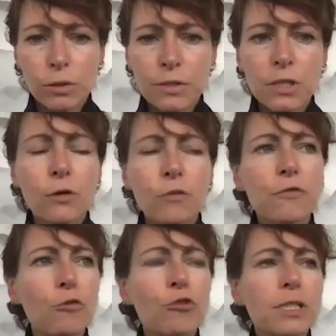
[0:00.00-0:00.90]
So,
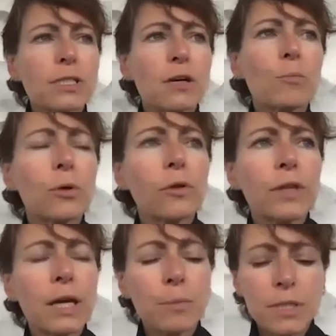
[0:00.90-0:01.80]
for example,
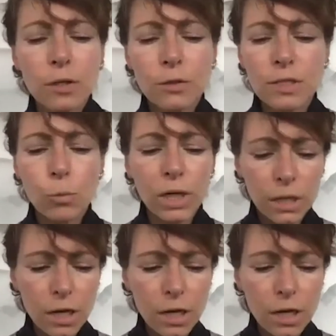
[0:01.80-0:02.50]
the episodes that we're